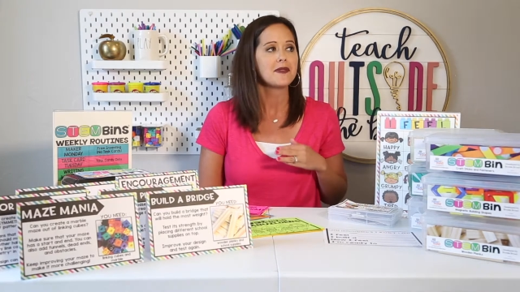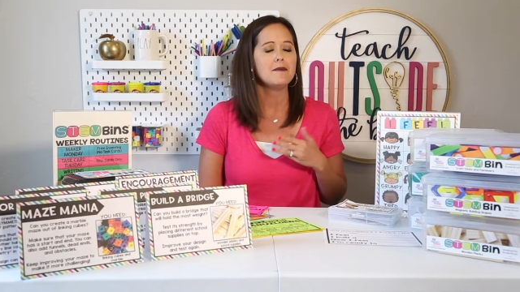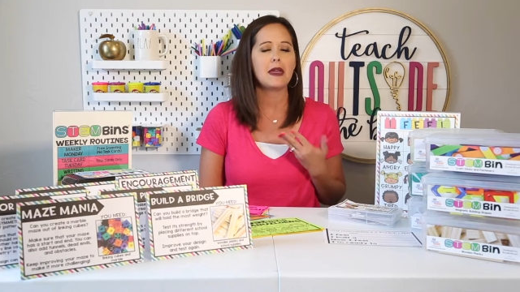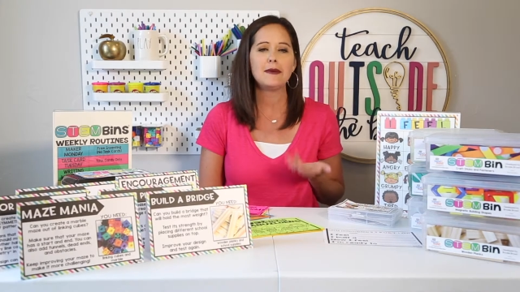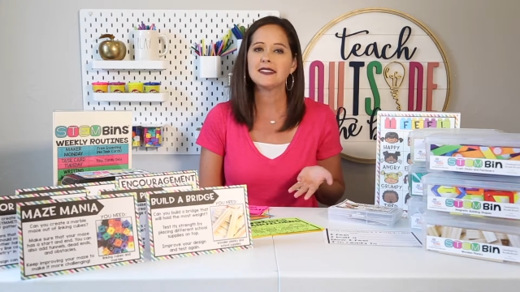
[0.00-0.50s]

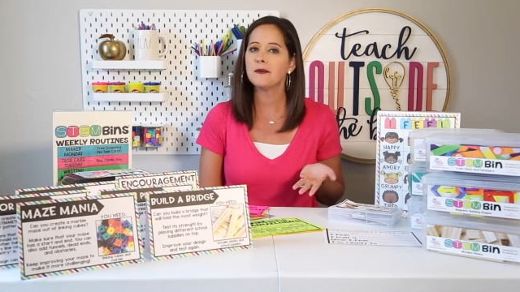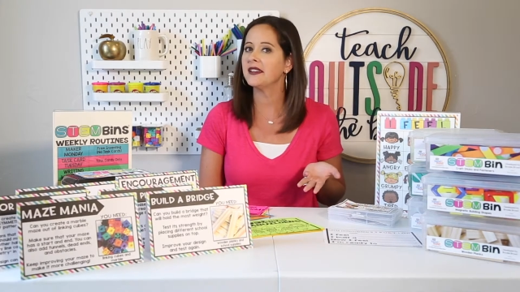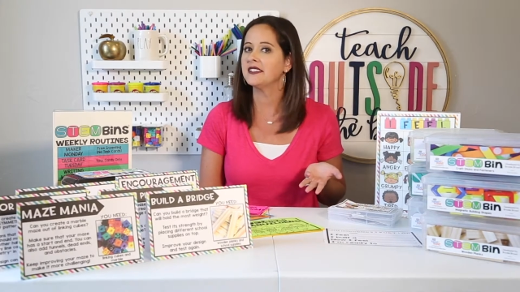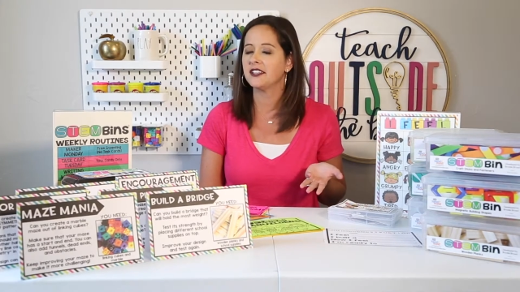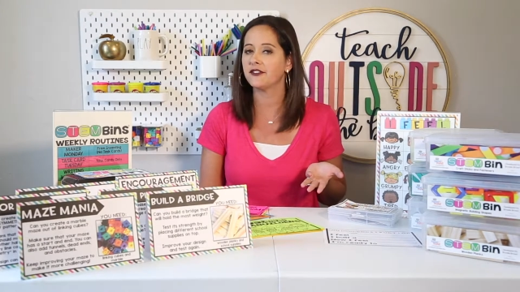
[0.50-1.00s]
Maybe
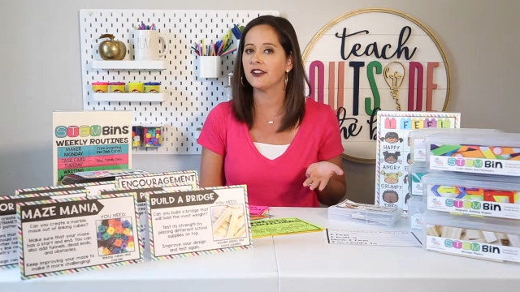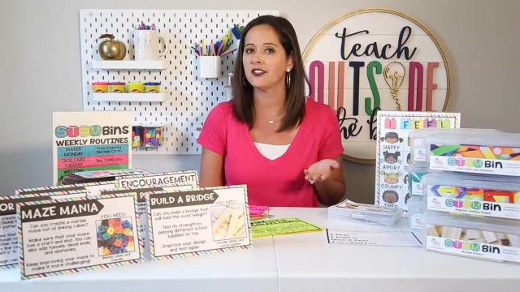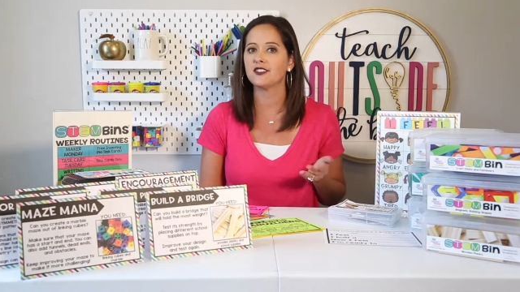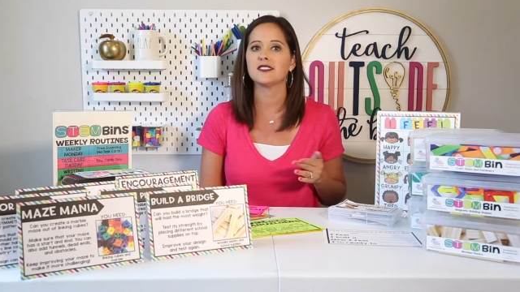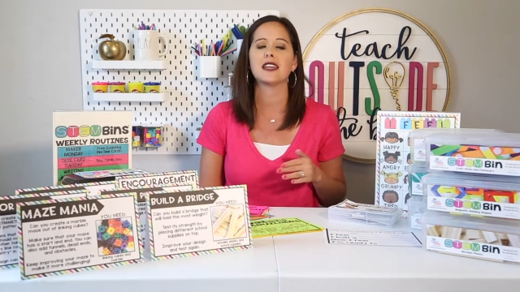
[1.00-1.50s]
something different
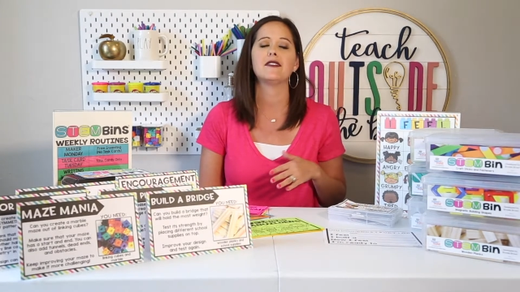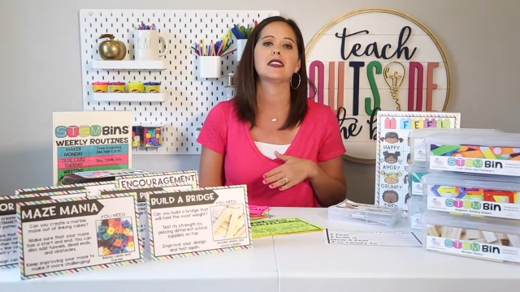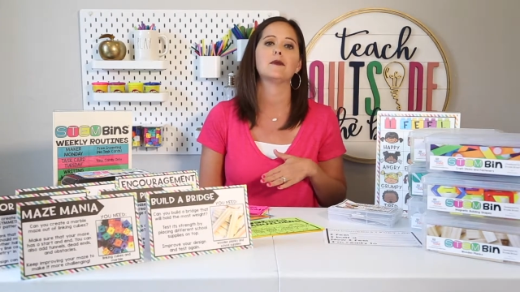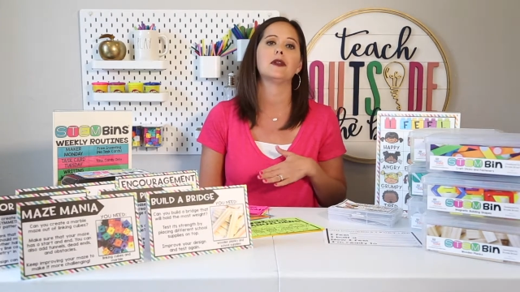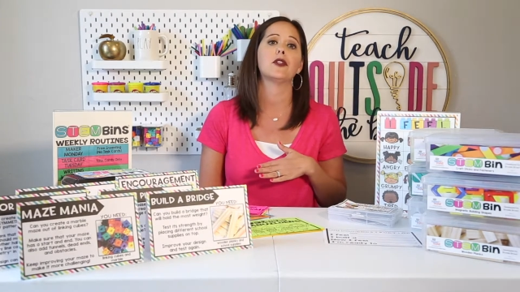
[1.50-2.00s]
than just giving
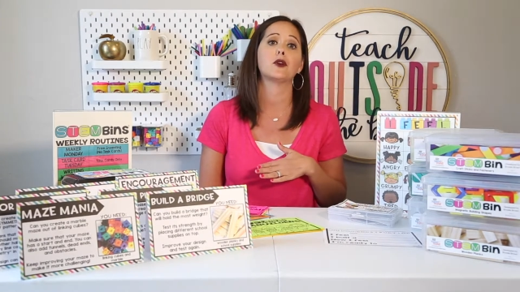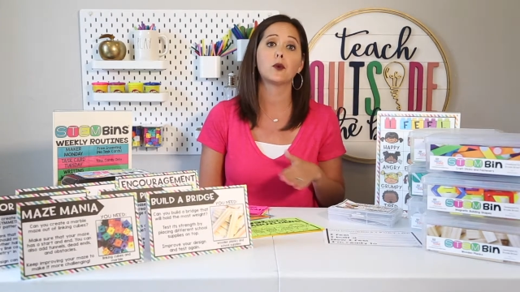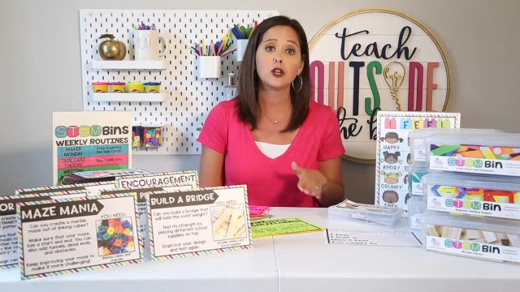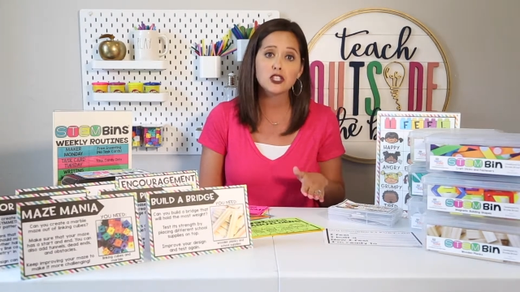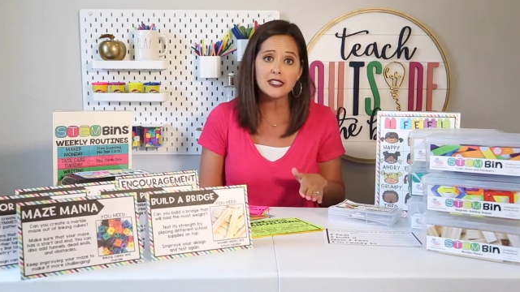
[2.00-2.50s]
them another
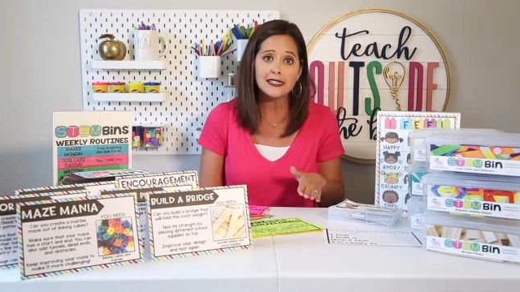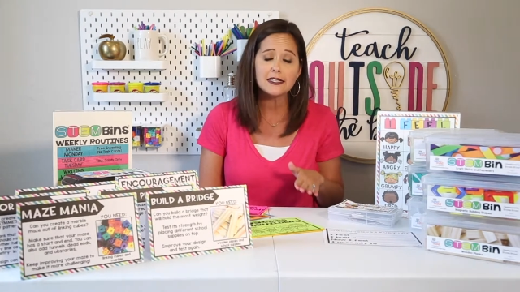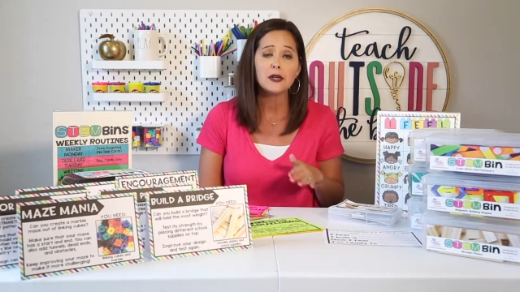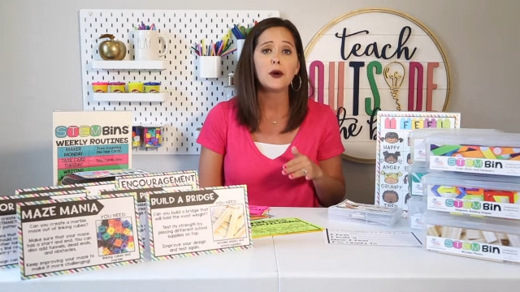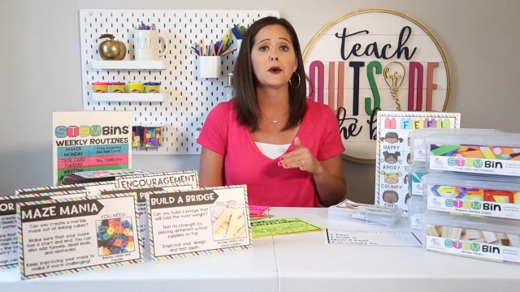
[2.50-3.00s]

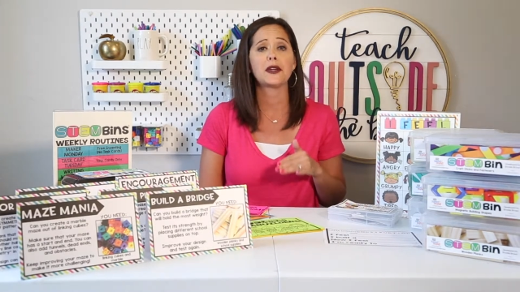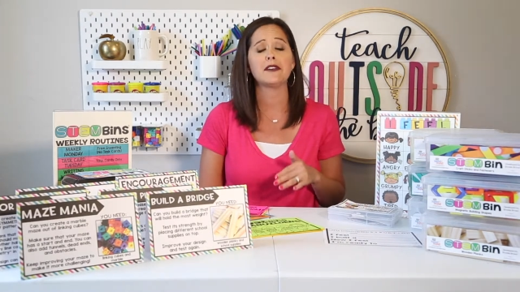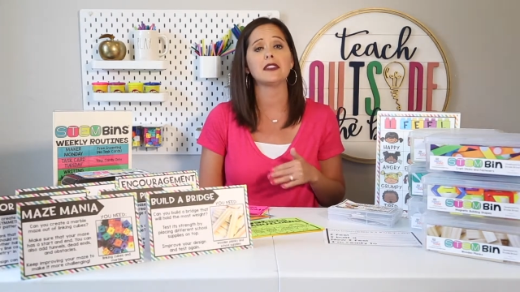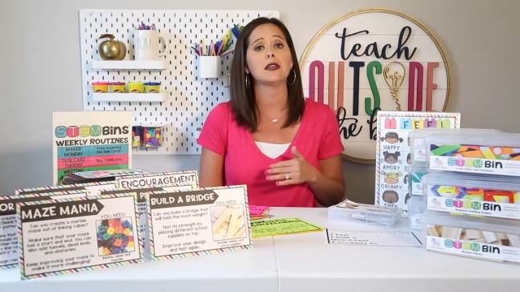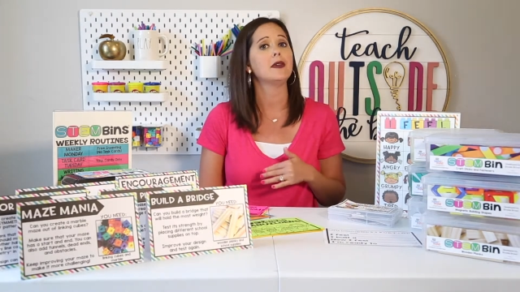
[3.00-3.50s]
worksheet or
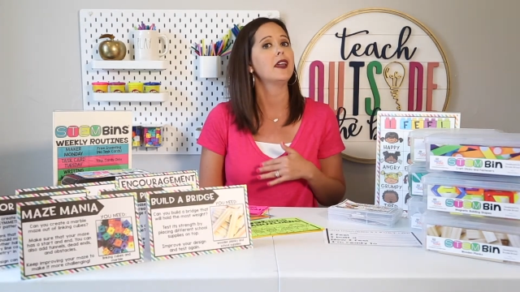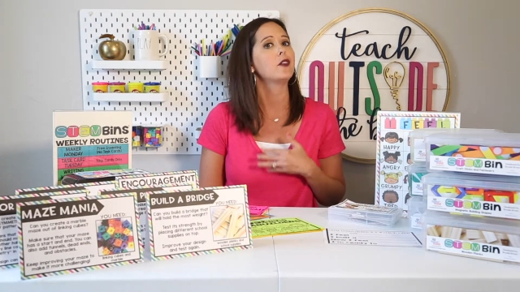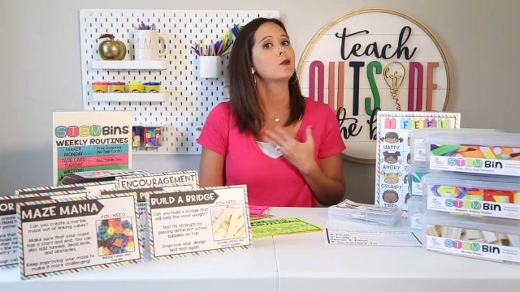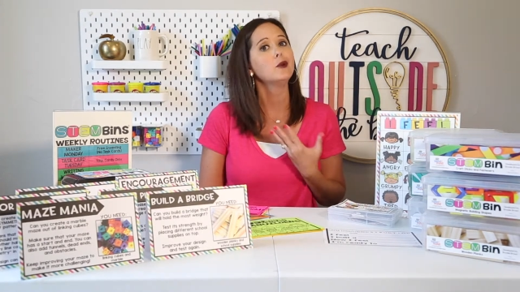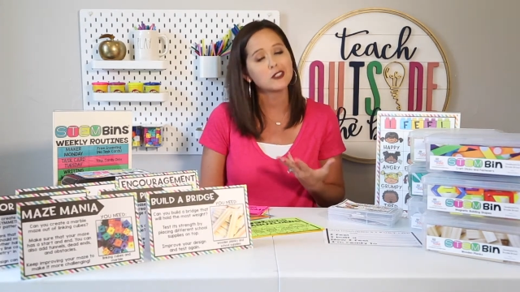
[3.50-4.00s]
giving them
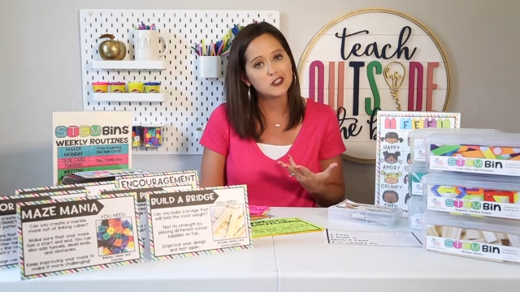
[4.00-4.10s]
another book